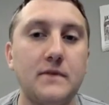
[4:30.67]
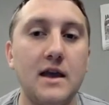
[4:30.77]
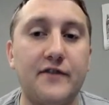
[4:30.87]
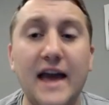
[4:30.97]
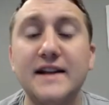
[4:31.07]

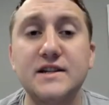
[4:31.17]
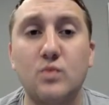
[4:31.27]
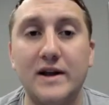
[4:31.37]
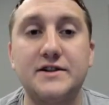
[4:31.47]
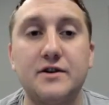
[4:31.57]
If Kansas
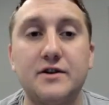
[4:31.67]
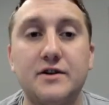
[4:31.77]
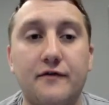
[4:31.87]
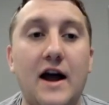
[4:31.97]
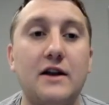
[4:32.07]
wins your
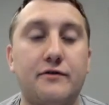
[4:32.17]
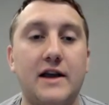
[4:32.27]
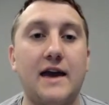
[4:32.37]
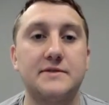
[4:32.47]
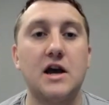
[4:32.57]
final 3 games,
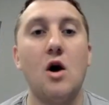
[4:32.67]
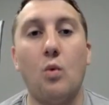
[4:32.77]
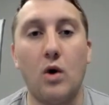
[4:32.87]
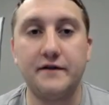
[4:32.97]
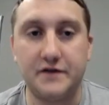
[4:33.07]
one
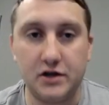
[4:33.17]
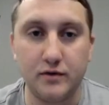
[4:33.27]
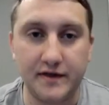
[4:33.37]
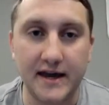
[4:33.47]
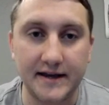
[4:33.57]
of 2
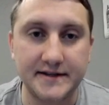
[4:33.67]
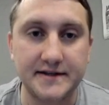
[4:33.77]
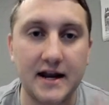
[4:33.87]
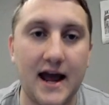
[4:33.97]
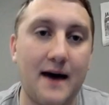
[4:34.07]
things is going
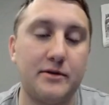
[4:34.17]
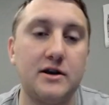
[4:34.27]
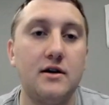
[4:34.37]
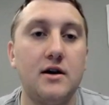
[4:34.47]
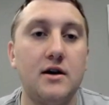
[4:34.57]
to happen.
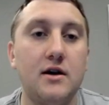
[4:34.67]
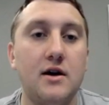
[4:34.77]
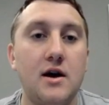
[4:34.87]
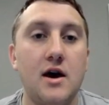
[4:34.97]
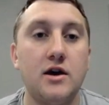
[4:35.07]

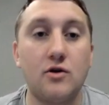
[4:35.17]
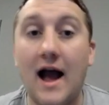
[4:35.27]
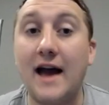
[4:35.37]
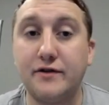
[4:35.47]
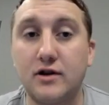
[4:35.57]
You're
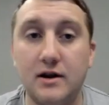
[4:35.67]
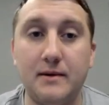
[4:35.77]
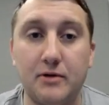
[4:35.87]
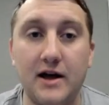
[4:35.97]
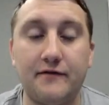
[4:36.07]
either going to be
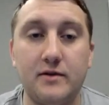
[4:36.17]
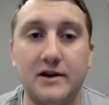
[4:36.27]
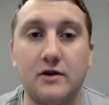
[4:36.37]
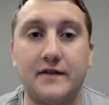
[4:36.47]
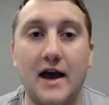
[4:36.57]
playing for the Big
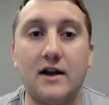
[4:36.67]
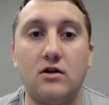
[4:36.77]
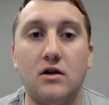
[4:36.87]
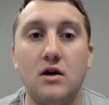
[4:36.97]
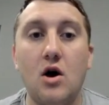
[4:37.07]
12
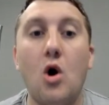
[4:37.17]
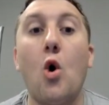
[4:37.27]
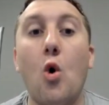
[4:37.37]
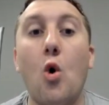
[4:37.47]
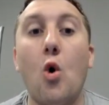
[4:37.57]
title,
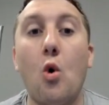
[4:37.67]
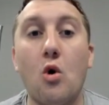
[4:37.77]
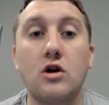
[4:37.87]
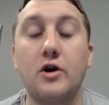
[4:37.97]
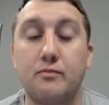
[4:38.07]
or you're
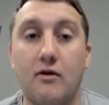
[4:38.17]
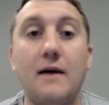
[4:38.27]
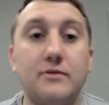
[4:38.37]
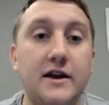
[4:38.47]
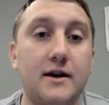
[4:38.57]
probably
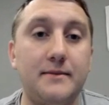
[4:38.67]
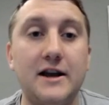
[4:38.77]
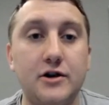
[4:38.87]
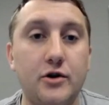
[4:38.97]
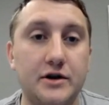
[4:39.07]
going to be in a
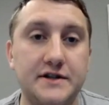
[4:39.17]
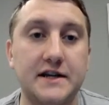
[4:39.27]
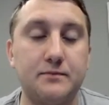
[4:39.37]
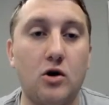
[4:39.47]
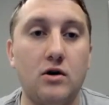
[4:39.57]
New Year's Six
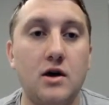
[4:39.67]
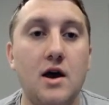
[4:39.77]
Bowl.